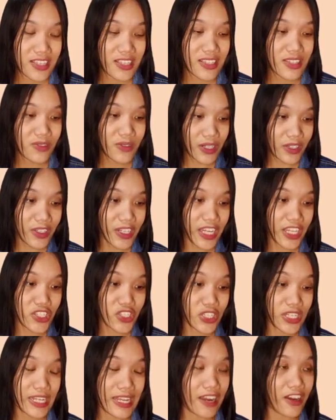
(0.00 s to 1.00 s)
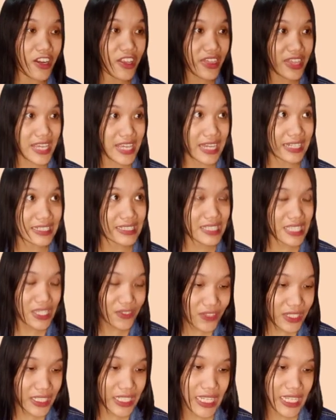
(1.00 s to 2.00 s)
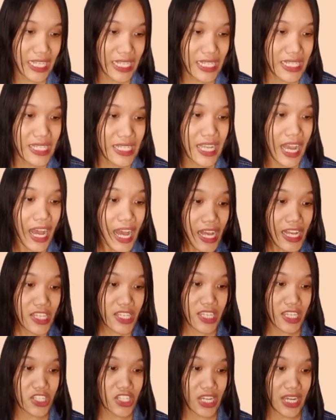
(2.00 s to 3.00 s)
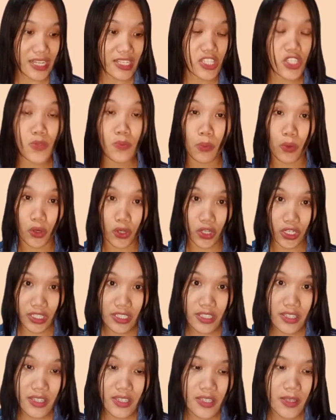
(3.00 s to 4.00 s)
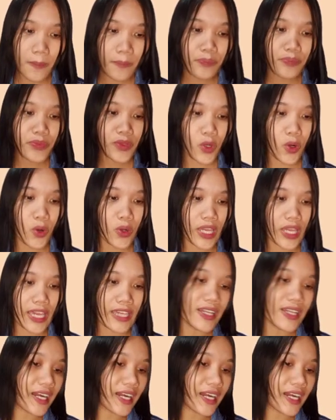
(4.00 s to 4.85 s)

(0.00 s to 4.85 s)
these recreation are the activities such as sports okay